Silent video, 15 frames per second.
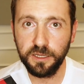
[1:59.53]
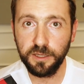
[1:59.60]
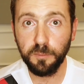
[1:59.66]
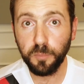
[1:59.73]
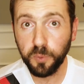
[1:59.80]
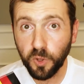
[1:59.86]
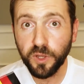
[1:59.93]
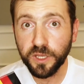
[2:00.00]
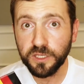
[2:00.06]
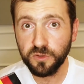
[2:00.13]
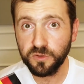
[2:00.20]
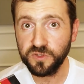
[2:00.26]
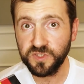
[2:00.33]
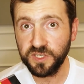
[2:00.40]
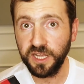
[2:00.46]
employing
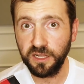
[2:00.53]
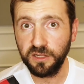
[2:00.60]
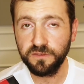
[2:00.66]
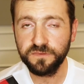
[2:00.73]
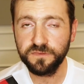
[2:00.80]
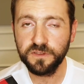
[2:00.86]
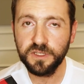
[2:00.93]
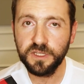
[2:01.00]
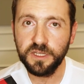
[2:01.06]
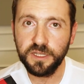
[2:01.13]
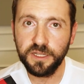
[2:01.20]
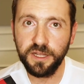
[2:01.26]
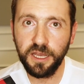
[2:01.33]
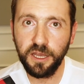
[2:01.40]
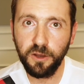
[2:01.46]
yourself.
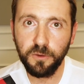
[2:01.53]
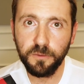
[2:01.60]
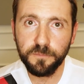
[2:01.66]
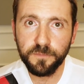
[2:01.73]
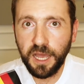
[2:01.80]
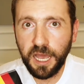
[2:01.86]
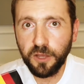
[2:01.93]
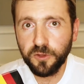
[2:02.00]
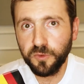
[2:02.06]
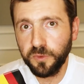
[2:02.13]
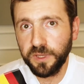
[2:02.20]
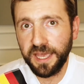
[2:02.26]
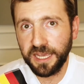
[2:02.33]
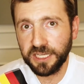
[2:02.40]
Now, how do we